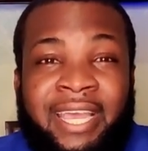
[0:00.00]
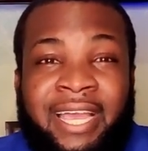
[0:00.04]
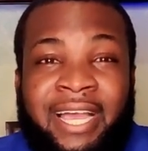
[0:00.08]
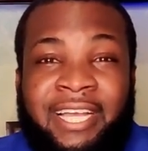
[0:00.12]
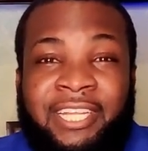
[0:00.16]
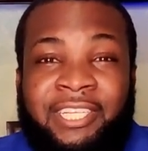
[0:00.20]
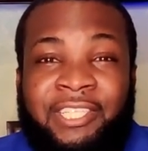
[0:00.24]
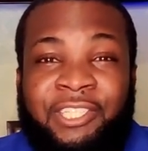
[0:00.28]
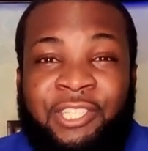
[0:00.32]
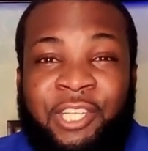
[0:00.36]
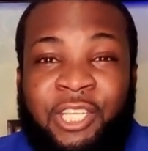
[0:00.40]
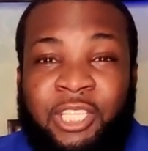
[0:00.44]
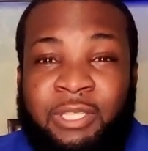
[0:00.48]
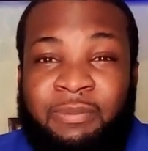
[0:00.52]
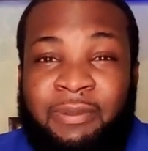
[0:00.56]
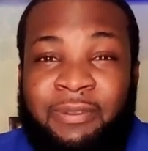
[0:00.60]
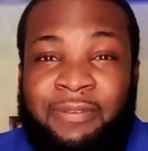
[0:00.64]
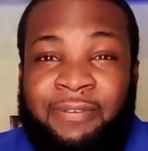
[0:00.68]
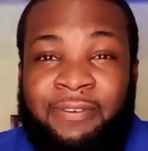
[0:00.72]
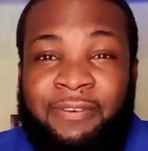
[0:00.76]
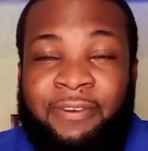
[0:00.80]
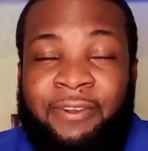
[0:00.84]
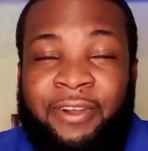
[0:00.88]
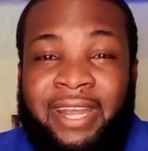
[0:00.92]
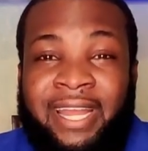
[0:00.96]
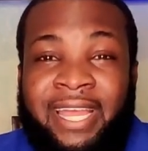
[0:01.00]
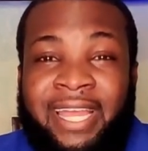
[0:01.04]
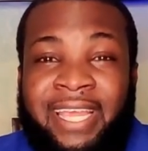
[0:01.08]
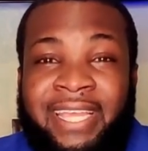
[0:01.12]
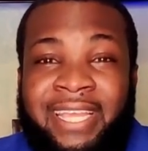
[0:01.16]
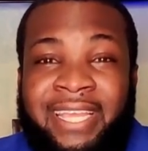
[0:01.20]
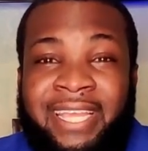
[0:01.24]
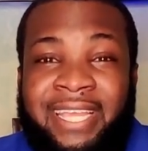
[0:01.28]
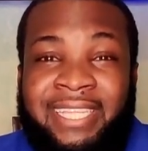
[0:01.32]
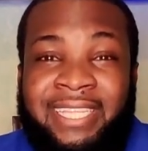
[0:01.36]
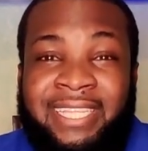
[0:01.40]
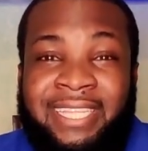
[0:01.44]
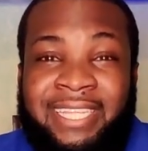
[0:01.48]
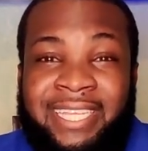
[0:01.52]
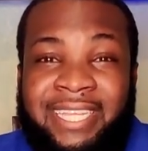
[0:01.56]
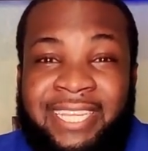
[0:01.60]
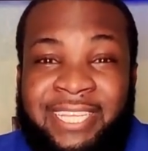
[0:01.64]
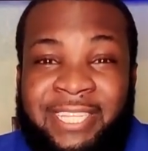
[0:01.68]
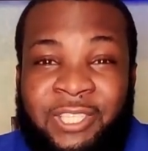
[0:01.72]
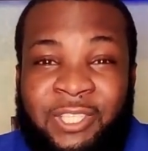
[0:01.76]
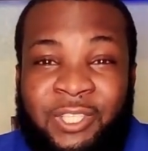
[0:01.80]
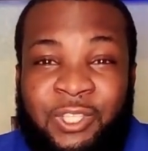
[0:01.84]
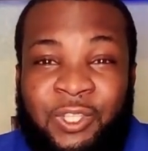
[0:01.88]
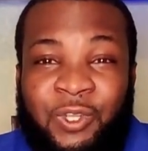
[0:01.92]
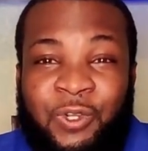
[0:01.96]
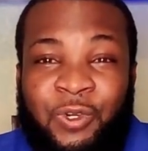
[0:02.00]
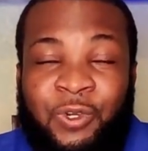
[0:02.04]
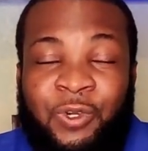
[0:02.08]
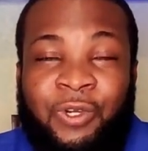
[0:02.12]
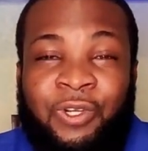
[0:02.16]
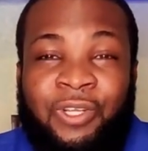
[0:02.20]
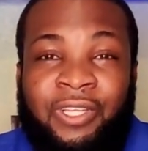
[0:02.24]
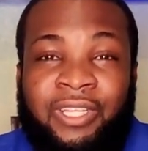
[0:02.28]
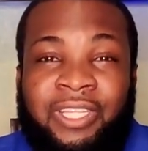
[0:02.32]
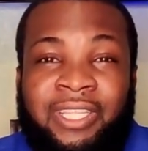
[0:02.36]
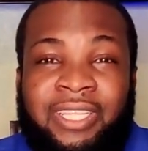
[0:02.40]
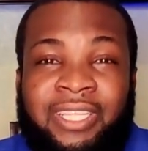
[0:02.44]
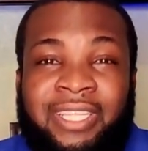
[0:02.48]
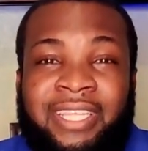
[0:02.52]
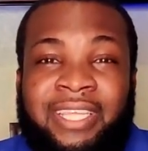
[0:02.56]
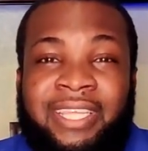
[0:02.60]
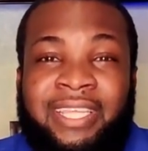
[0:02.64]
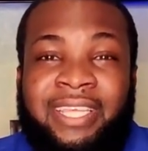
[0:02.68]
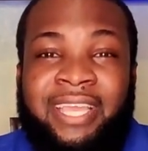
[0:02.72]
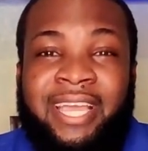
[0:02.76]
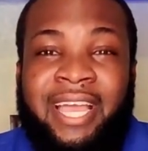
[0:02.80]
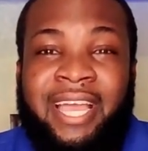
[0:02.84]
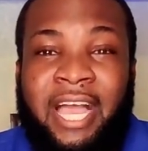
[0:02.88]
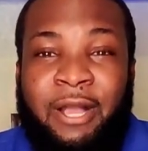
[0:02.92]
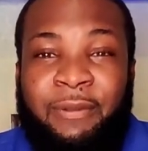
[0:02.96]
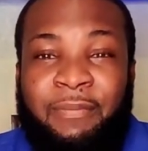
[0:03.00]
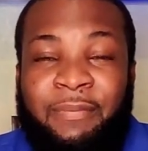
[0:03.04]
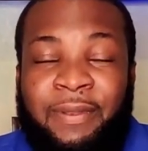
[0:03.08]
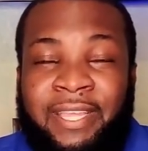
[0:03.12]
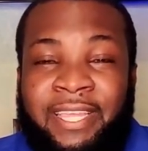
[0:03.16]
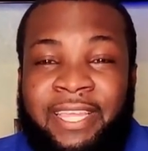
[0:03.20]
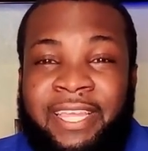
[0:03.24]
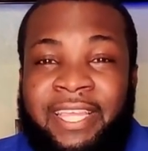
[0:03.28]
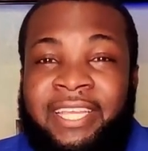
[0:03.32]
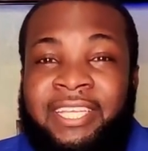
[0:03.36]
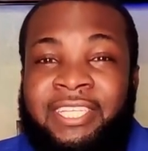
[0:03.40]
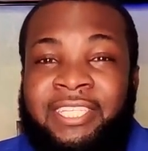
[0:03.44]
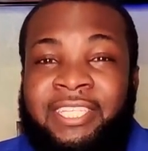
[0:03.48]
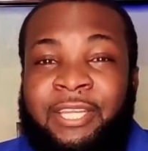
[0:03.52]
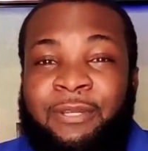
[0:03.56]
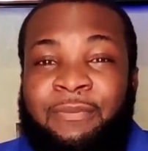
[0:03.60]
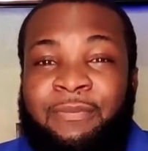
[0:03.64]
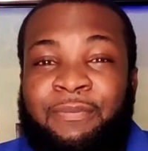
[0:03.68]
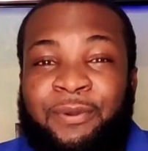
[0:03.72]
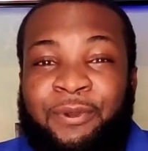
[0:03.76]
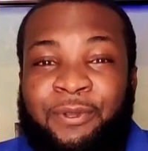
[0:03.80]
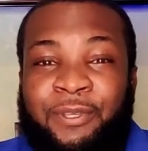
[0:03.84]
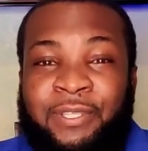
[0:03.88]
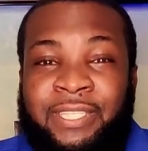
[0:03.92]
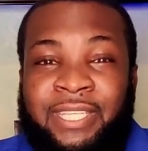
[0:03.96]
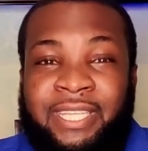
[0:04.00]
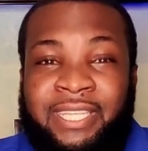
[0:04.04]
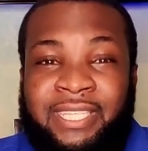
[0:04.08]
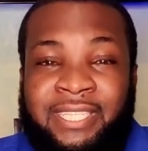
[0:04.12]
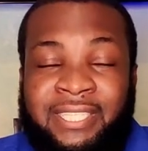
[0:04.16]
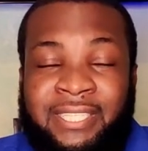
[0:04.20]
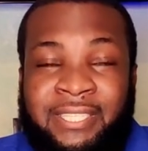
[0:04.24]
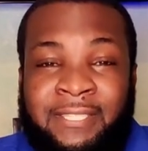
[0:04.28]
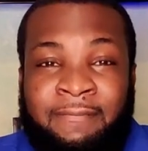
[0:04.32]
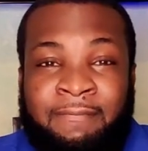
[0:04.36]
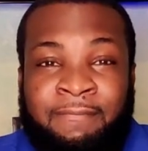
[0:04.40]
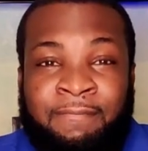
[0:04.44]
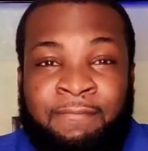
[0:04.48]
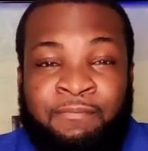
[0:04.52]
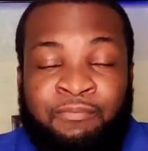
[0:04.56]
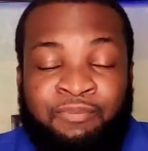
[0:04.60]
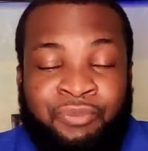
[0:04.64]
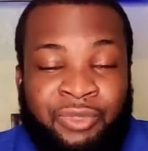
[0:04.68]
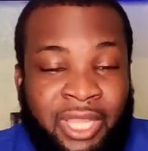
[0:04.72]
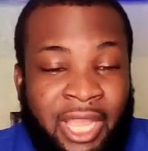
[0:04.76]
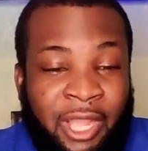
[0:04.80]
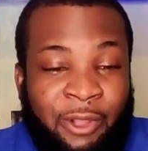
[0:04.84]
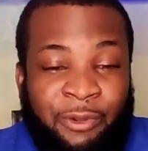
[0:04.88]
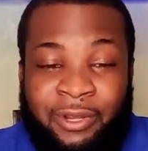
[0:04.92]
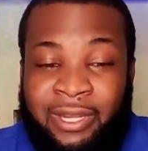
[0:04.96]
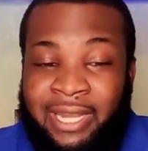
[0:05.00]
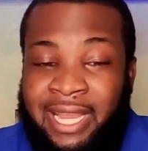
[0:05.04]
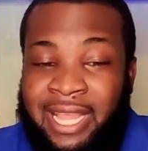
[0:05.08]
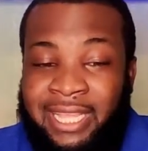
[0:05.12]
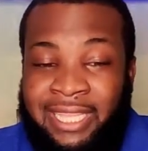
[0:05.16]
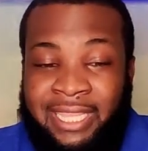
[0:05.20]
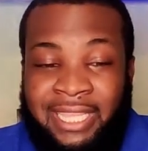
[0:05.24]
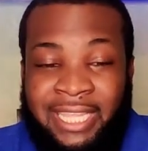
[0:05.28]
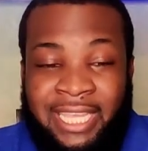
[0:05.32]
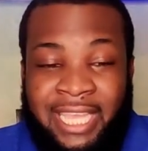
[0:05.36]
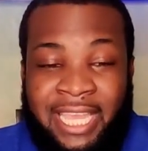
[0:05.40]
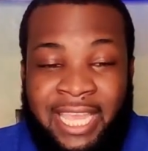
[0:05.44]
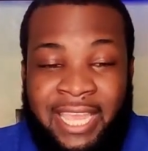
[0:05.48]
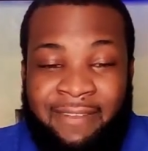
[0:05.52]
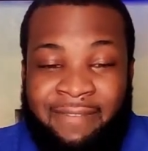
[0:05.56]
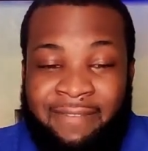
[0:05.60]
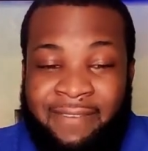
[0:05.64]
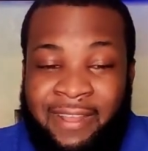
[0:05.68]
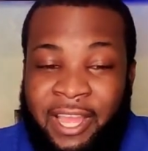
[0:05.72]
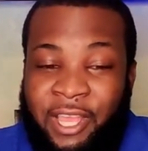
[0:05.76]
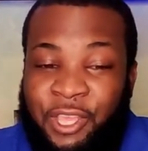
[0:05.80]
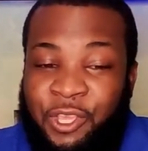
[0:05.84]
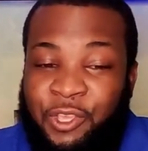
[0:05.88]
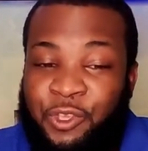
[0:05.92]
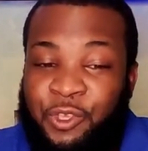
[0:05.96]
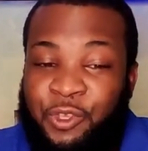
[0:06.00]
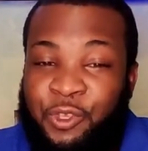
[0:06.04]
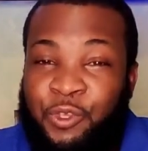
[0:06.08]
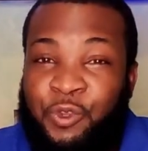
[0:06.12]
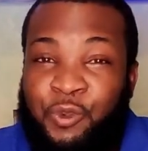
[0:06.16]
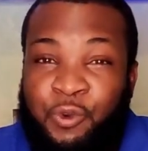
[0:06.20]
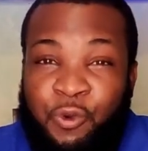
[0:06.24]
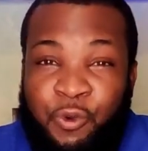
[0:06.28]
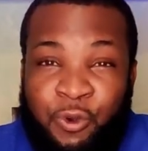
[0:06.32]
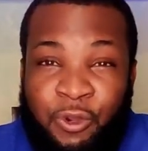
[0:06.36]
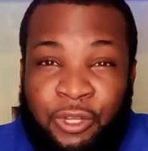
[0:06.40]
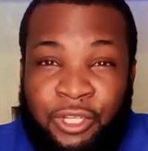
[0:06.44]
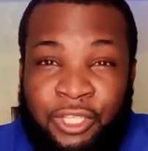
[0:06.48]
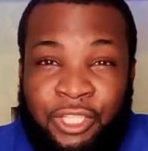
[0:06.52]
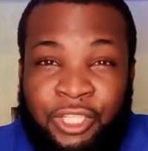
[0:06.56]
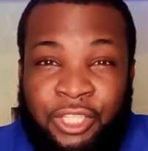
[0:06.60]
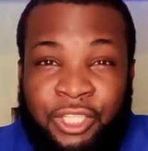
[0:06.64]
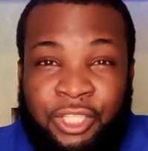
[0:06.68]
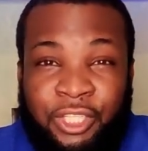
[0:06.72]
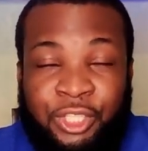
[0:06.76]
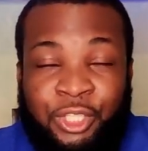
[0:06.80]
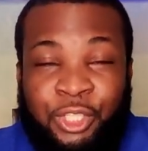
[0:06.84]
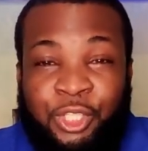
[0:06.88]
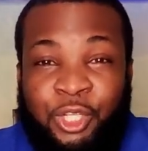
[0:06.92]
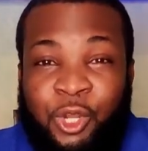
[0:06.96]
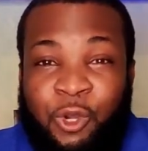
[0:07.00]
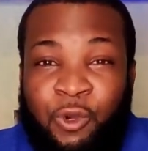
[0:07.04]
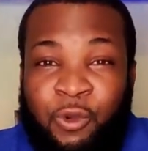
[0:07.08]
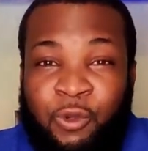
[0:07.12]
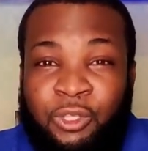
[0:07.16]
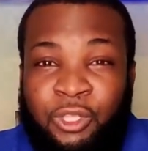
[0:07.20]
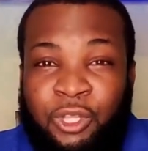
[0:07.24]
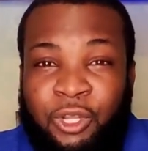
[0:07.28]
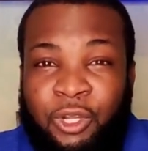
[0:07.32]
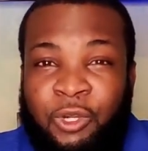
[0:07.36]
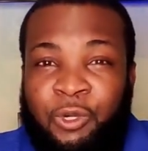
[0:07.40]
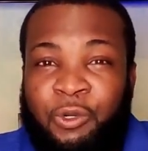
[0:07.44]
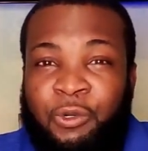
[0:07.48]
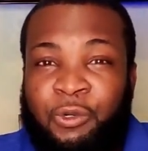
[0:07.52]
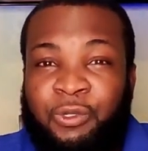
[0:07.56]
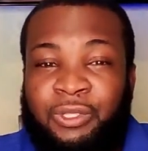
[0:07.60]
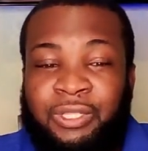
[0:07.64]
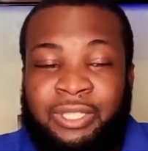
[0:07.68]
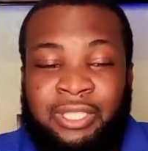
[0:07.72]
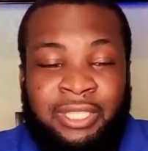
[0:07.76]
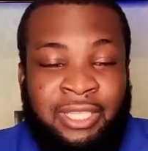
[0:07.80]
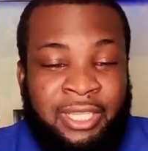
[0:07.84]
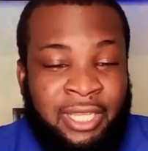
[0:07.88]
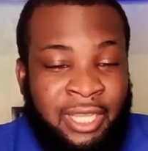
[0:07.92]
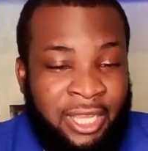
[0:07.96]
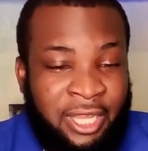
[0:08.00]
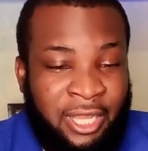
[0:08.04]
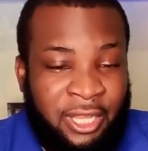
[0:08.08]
And just before I get into the application process, I would like to give a huge shout out